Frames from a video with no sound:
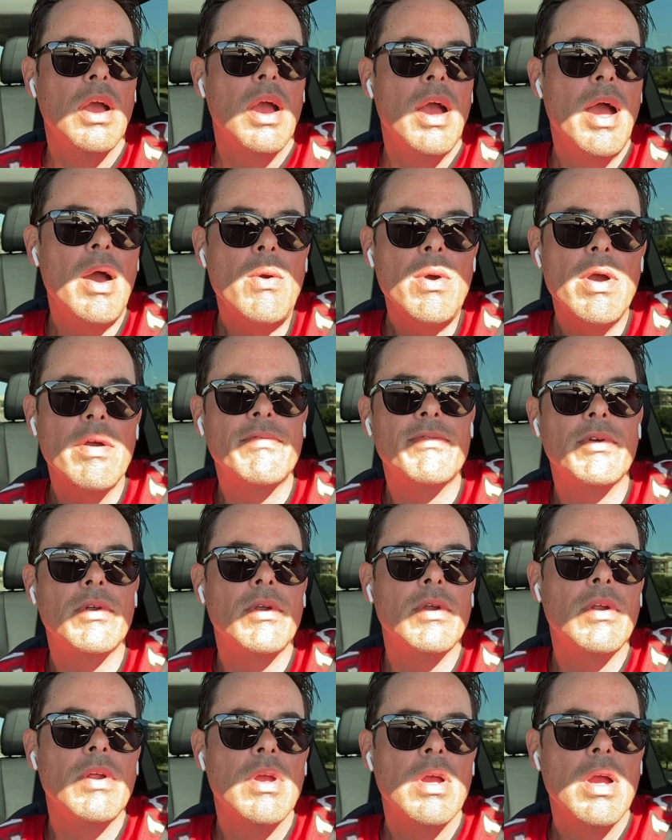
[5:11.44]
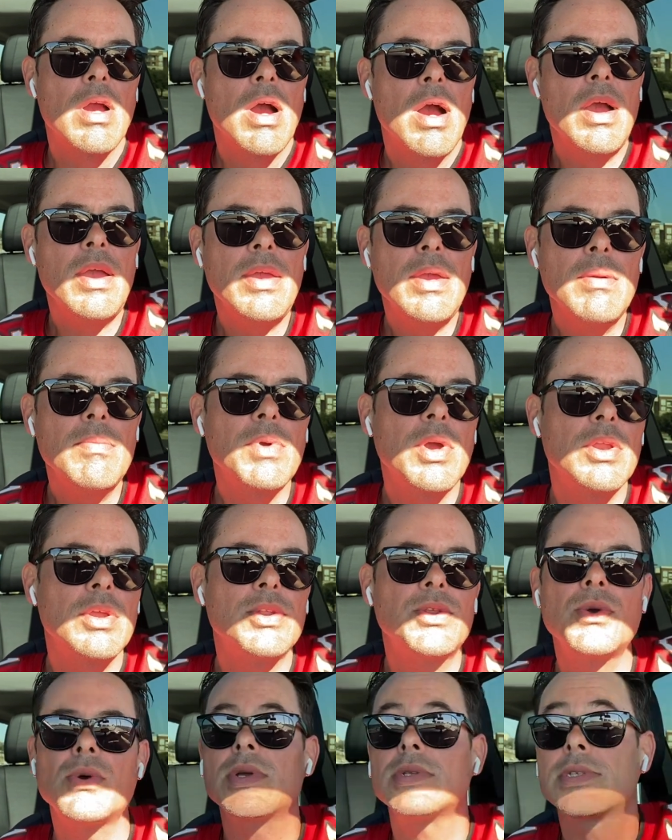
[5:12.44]
However, I am going to
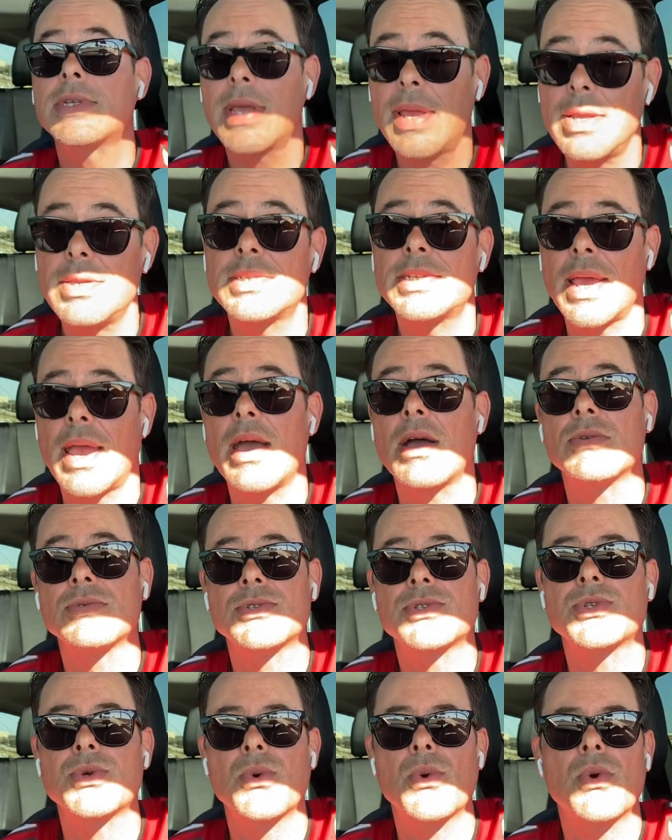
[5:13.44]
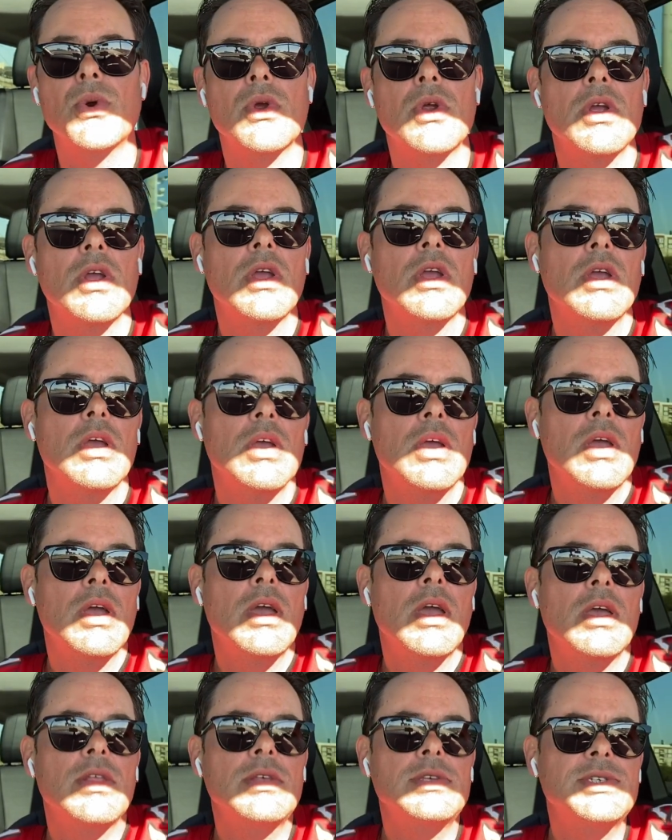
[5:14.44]
do a ten towns tour.
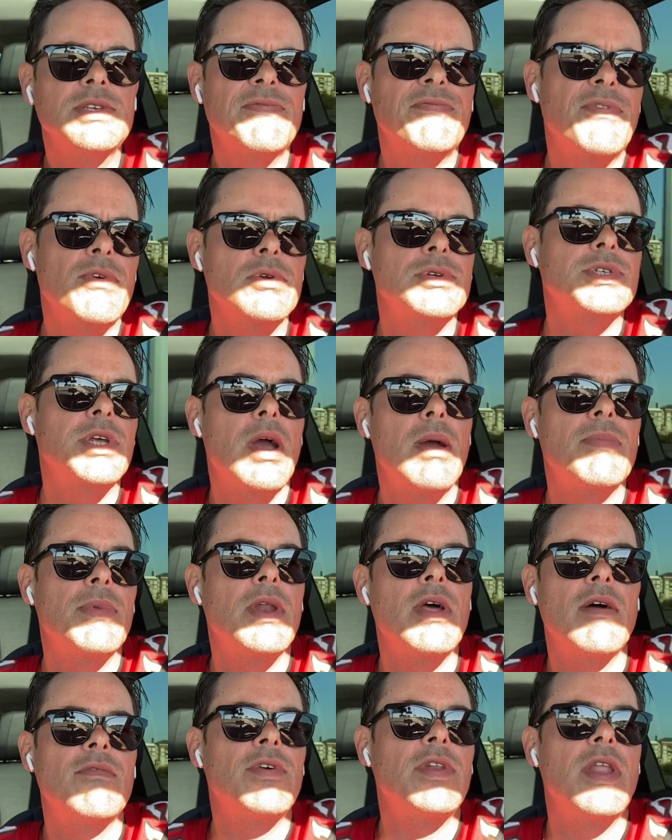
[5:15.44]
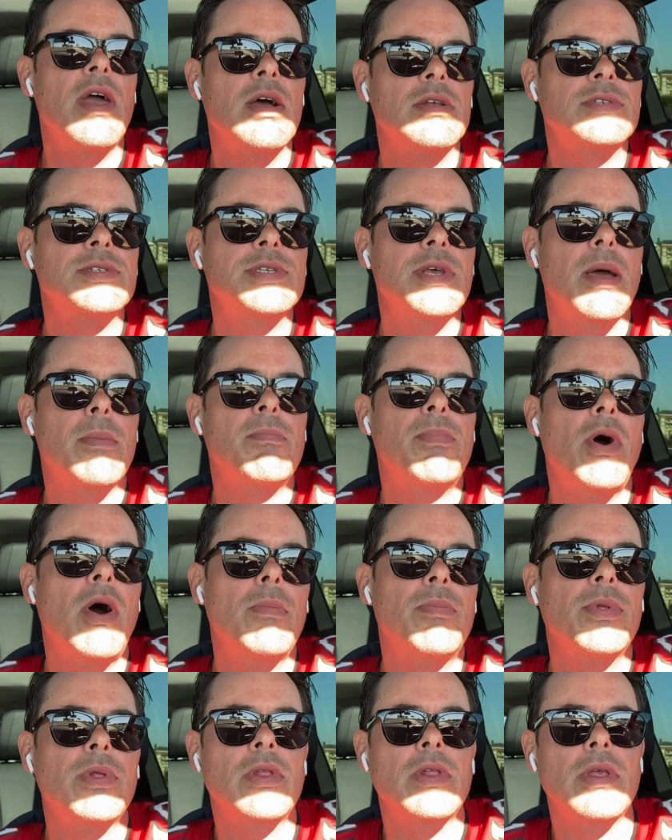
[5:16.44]
And this is the first time that I've announced that
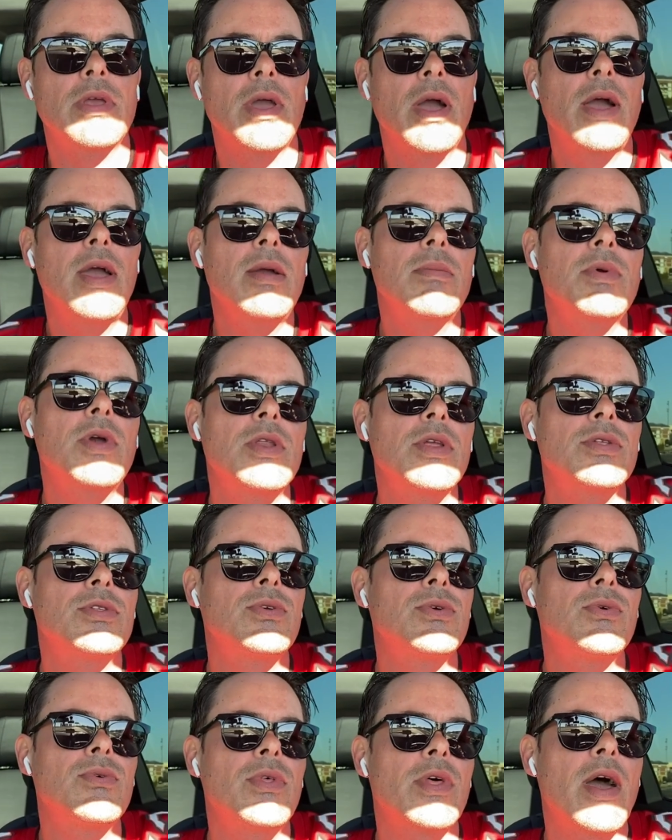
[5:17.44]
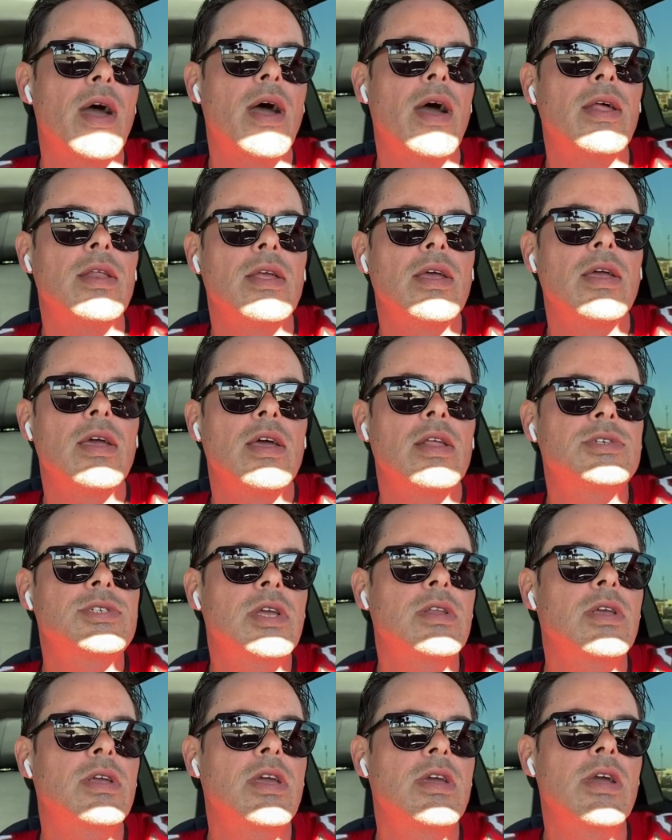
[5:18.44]
publicly. I am going to do that, and it's
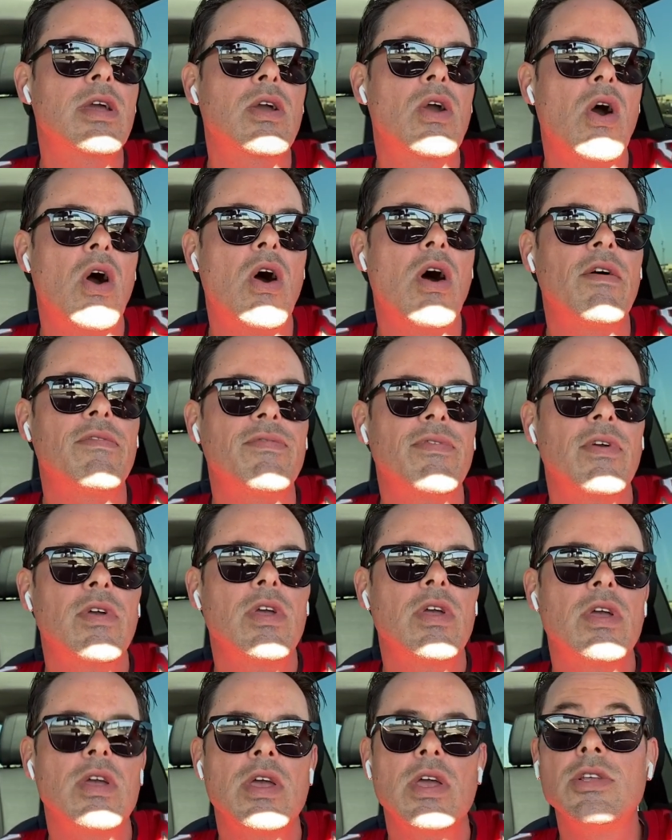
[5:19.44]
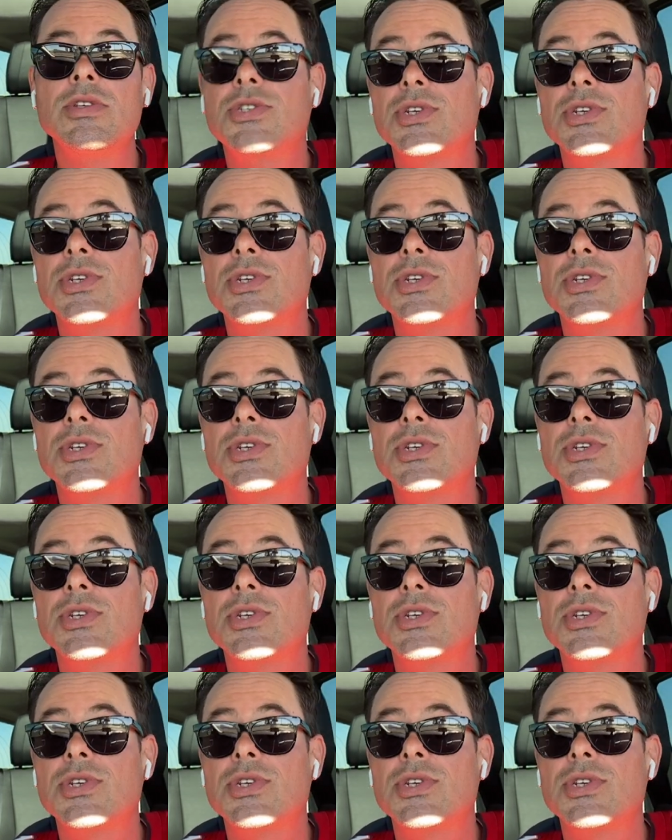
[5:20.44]
going to kick off in